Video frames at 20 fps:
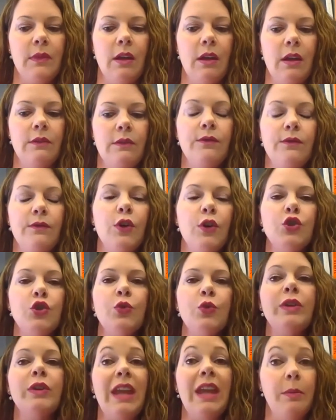
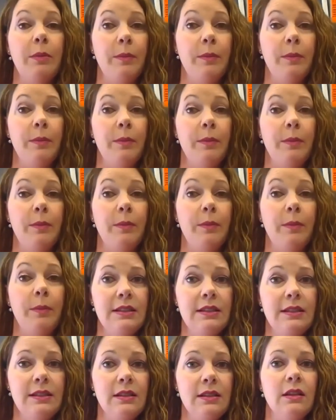virtual
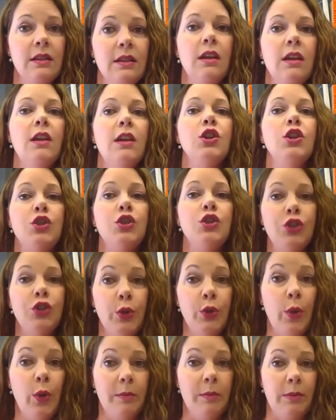capabilities
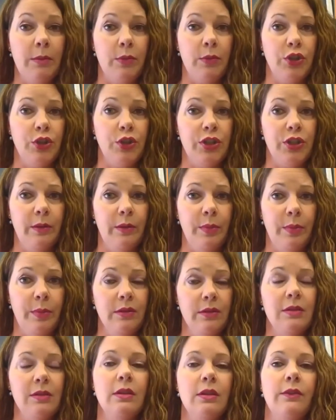to our membership.
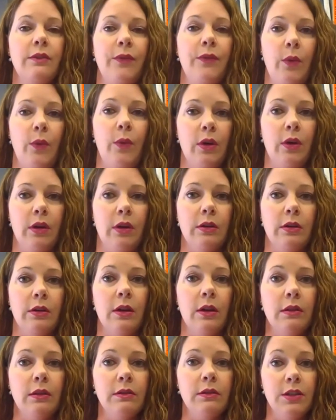
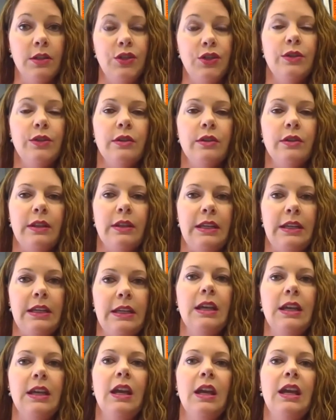For the Junior
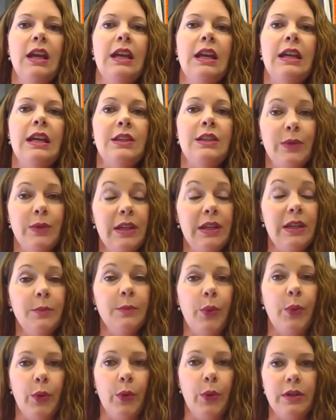League, it's really
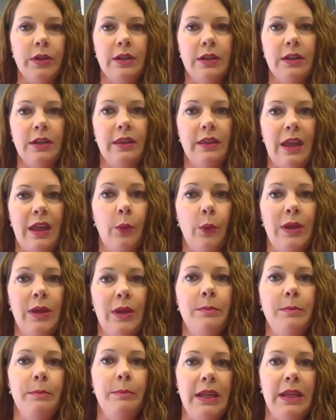important that
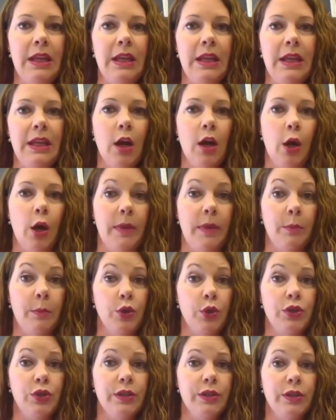we meet our
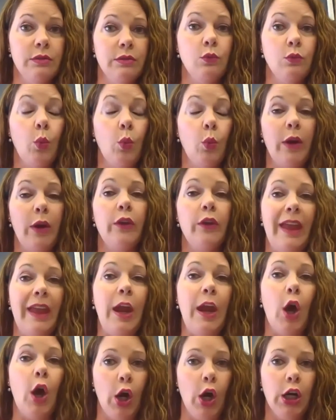members where
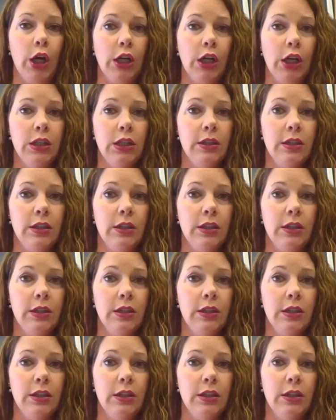they are,